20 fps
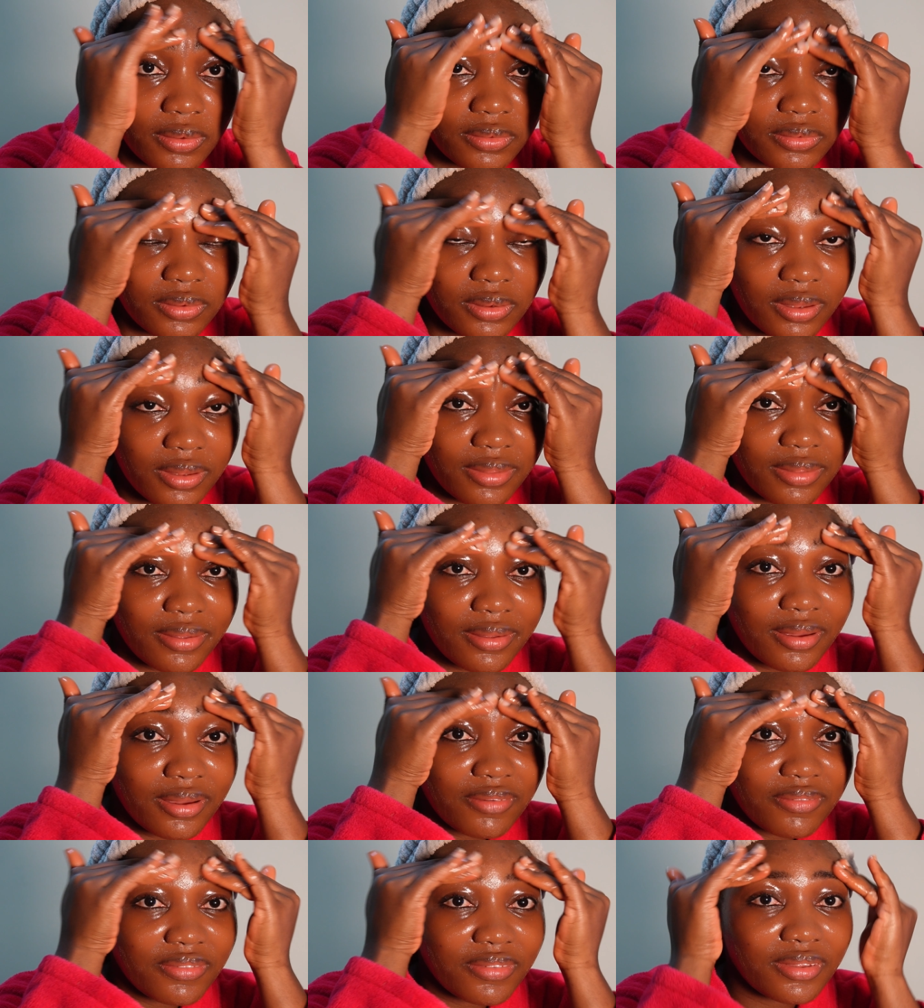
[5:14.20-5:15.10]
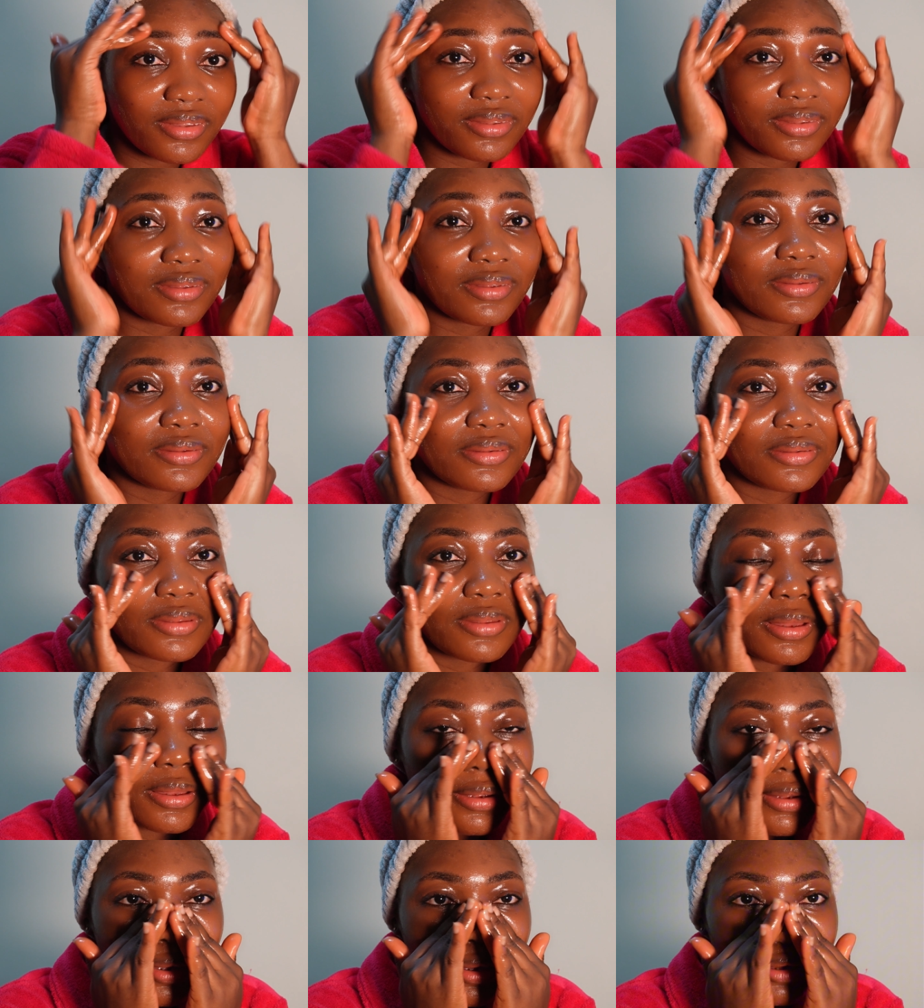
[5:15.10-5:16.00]
So I think after this,
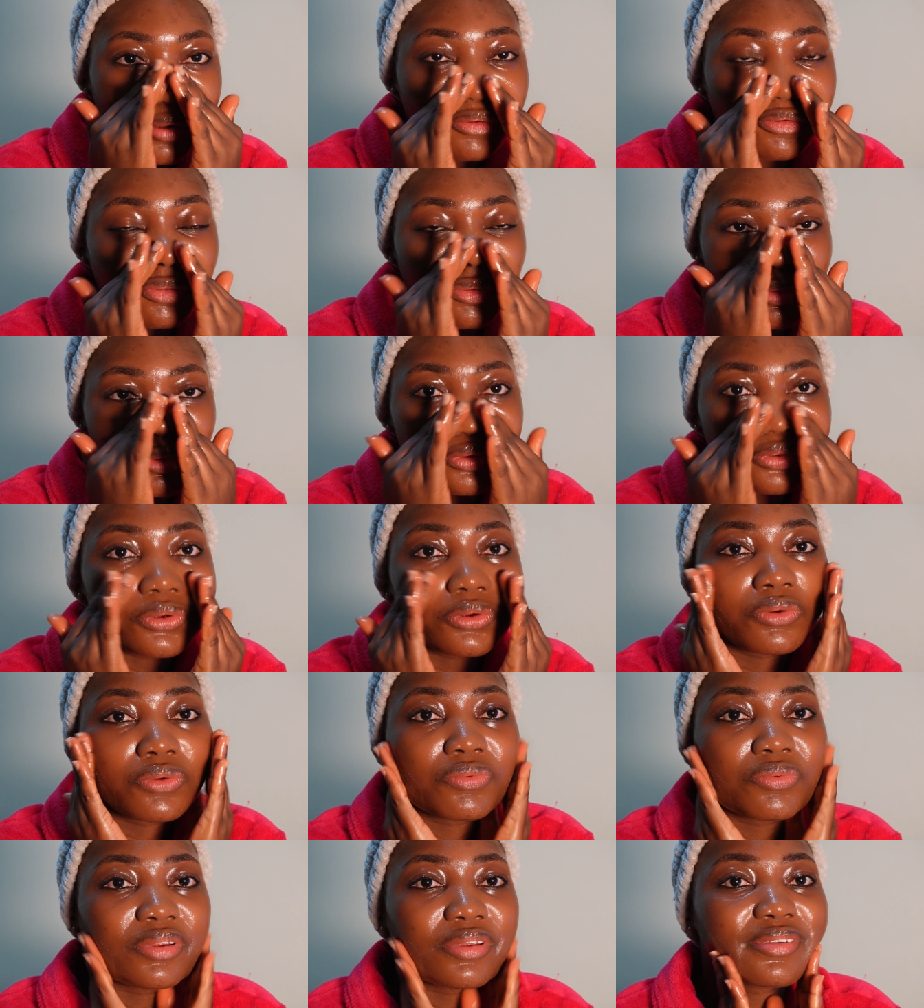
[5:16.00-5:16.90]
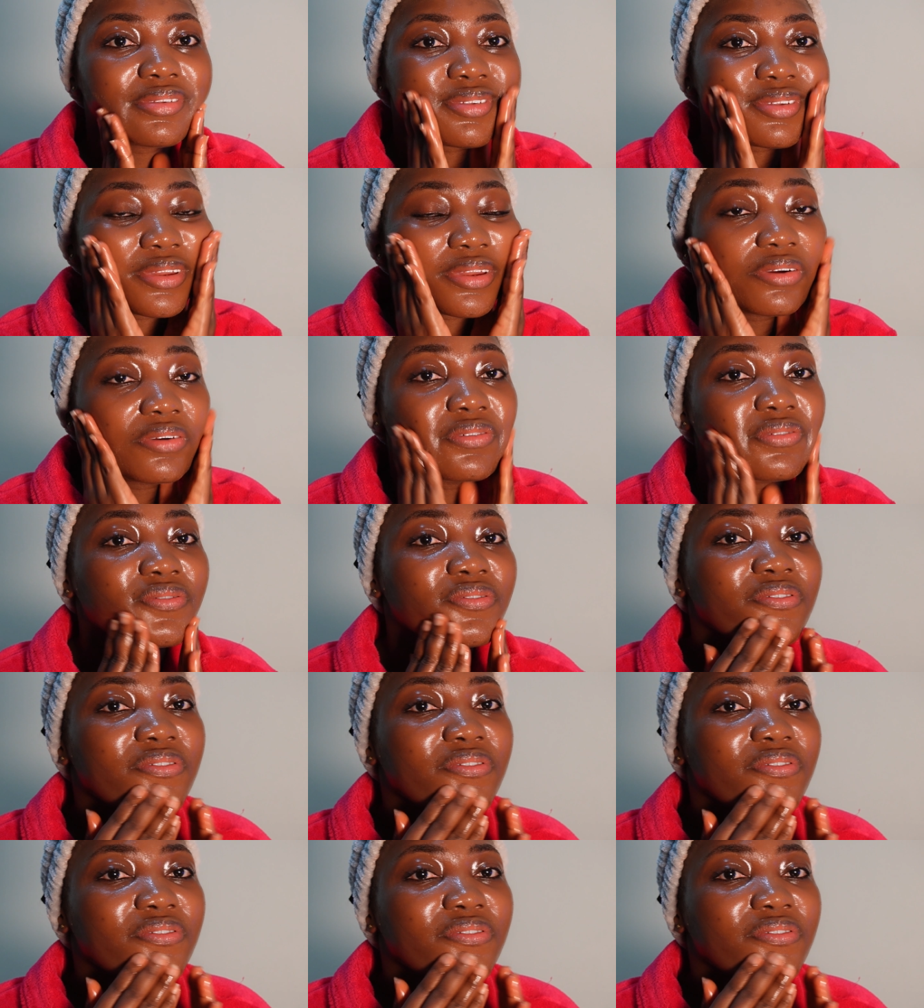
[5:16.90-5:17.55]
I have to go rinse it off.